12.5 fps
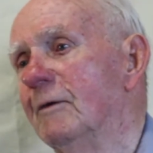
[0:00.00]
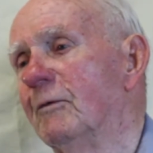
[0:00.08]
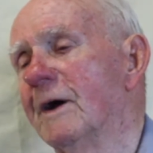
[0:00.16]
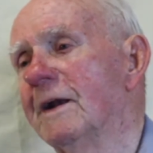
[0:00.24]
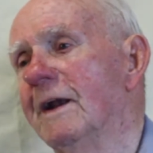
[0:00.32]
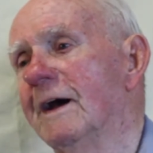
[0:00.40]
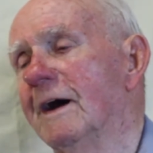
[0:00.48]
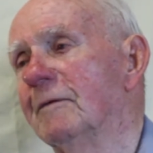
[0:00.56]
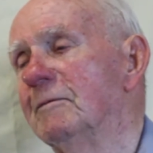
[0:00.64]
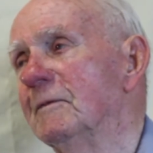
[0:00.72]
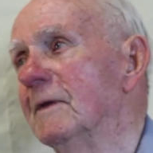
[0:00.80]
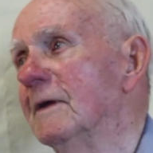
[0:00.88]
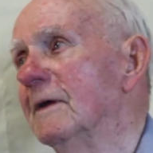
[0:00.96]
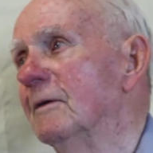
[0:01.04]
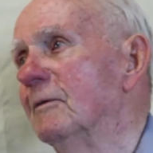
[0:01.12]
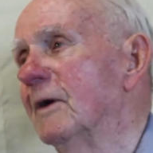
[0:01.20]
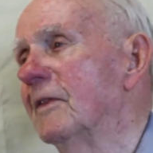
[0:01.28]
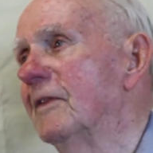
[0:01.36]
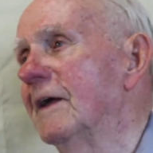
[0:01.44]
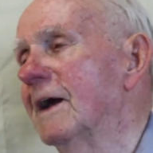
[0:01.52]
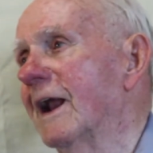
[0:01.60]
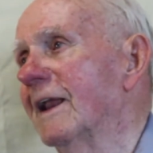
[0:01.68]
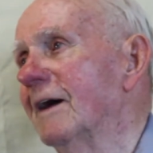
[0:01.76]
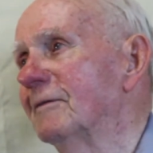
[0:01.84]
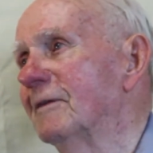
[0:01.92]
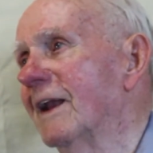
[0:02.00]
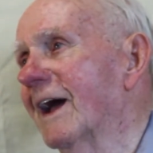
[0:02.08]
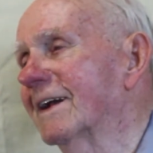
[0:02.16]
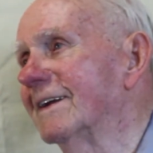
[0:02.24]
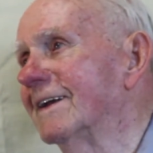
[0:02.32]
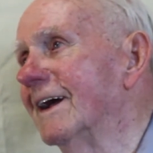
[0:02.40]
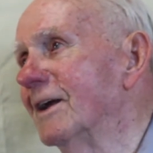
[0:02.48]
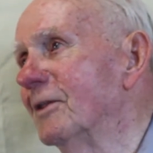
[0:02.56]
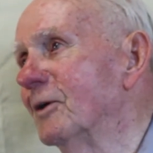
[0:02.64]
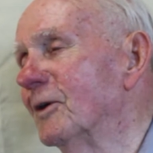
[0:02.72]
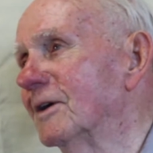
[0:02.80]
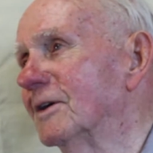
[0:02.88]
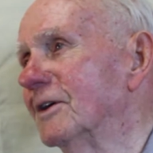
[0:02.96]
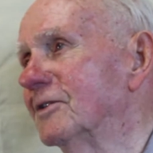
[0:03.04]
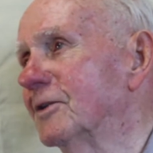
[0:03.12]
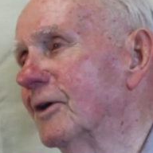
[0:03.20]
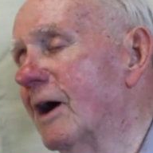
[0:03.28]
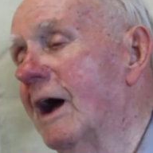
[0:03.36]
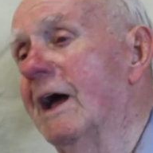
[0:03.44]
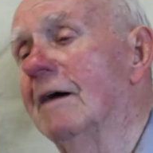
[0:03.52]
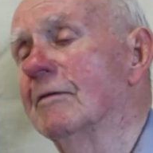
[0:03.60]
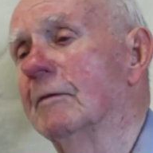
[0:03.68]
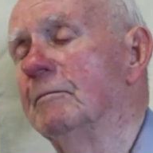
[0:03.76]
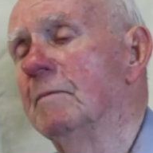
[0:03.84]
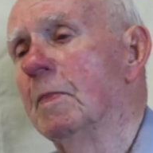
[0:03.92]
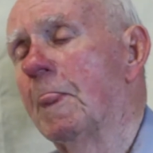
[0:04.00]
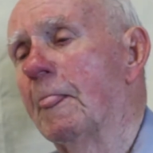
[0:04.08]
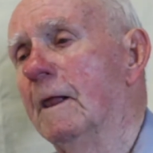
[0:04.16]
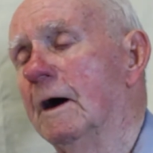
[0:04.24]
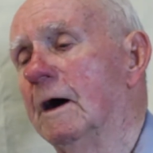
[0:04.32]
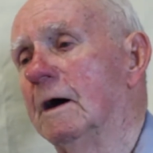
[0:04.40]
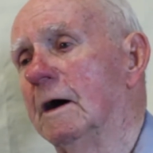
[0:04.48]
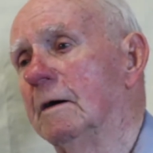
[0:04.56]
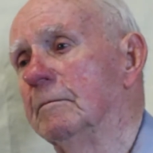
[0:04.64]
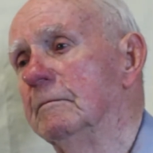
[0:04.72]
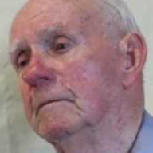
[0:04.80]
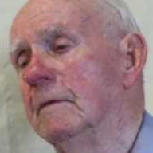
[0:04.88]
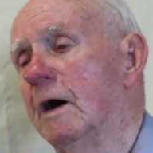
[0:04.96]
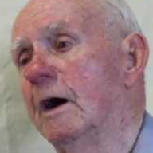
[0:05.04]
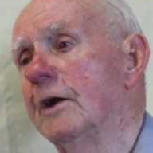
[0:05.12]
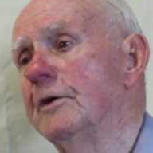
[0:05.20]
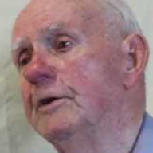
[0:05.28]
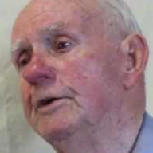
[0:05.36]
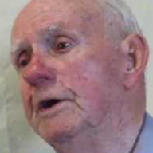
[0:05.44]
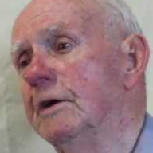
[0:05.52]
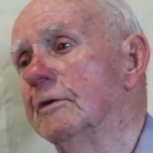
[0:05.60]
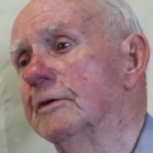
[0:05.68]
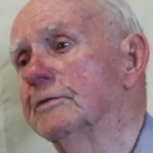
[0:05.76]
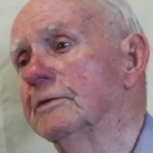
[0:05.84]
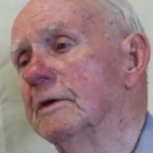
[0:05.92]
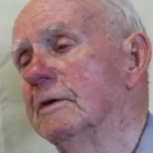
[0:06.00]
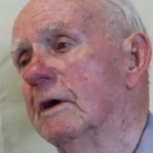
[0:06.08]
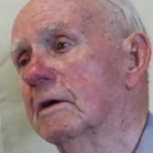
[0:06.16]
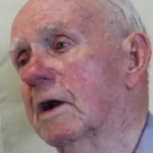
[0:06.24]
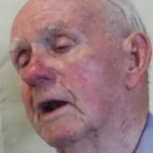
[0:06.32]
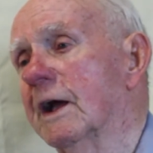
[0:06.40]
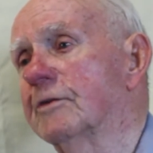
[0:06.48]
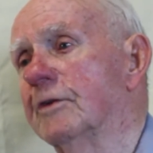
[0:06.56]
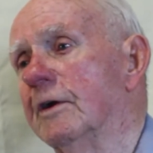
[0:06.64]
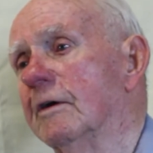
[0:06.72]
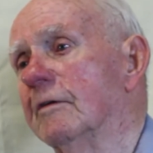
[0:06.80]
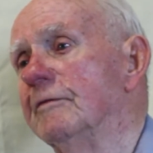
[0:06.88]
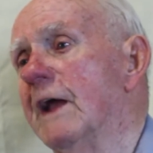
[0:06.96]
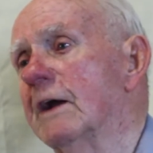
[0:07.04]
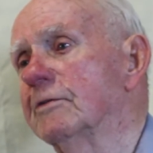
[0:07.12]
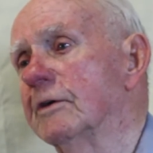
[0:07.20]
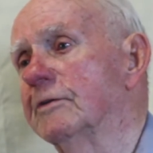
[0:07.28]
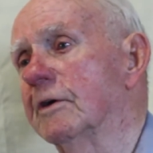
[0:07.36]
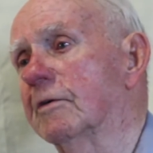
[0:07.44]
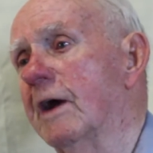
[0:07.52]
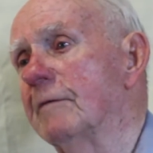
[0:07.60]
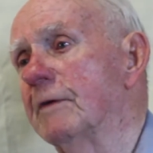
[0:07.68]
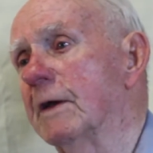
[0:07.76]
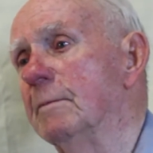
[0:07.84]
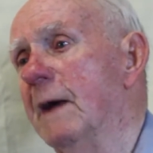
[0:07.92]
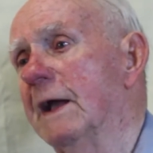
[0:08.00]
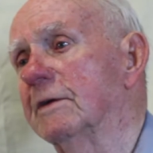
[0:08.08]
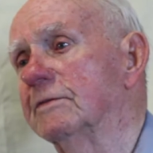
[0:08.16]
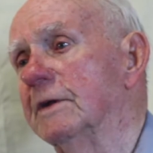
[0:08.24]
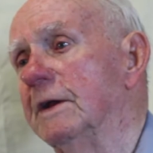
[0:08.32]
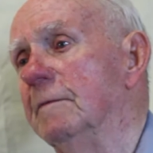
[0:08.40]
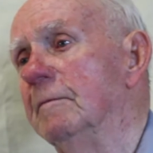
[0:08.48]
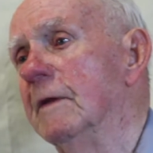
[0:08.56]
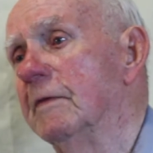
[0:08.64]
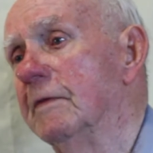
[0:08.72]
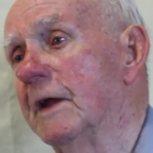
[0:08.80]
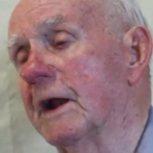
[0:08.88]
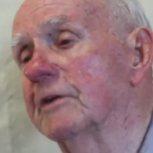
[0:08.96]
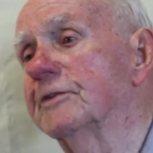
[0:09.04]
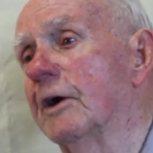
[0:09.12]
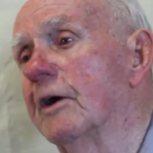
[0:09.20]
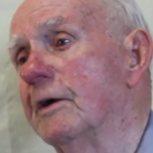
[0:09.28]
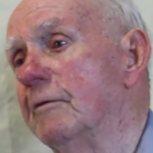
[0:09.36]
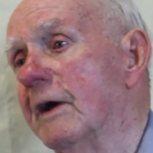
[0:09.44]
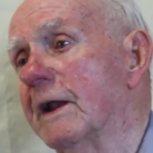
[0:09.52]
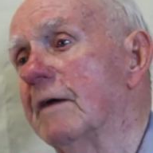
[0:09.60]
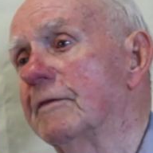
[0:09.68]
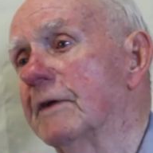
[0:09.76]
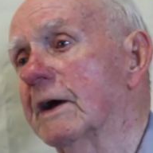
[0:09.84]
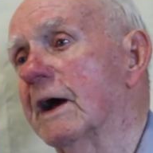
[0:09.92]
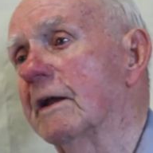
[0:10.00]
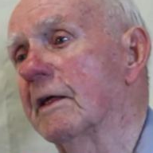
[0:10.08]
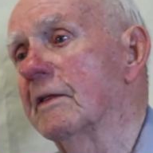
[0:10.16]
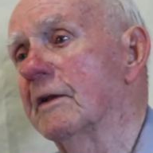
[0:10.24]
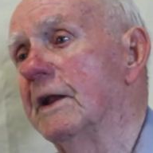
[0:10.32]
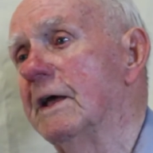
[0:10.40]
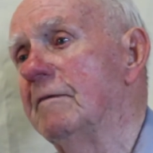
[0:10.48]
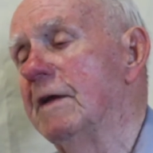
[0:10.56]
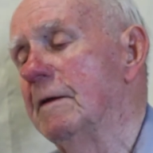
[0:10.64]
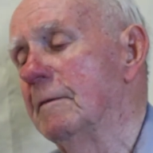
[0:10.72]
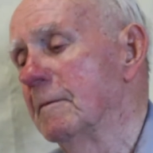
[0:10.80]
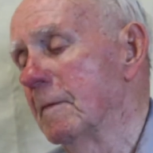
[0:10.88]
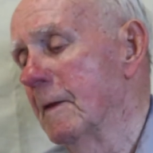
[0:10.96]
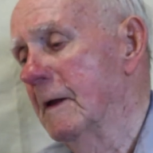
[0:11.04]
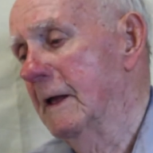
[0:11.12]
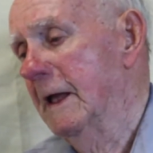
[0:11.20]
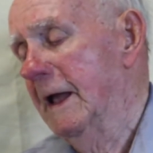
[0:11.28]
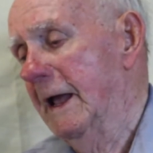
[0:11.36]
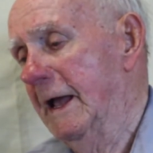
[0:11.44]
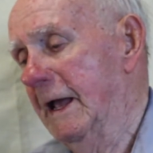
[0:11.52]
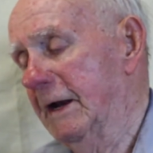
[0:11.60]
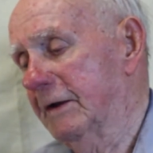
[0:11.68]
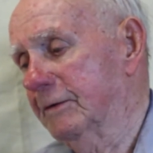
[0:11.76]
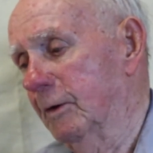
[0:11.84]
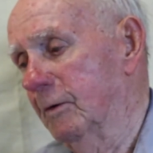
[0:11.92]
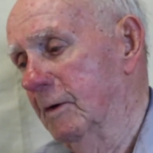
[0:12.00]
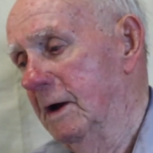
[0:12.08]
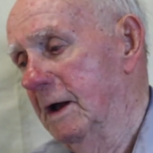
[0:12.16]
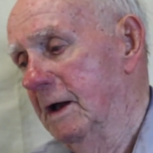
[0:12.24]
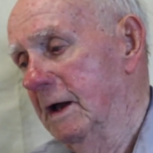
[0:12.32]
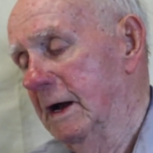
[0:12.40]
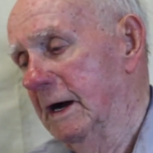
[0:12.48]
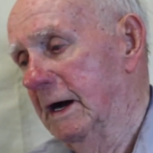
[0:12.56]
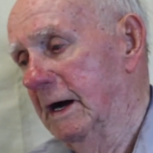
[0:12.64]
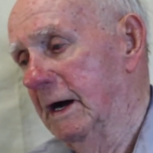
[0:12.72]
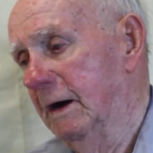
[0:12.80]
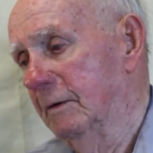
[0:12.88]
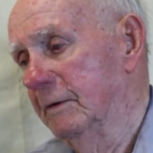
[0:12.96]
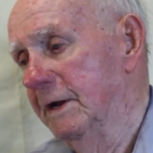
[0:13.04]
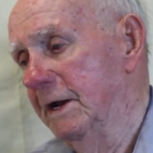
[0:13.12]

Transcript: One thing I'll like to tell you though, a good story. I have a 100 years collection of National Geographic magazine that I started right after I got out of the Navy, and so I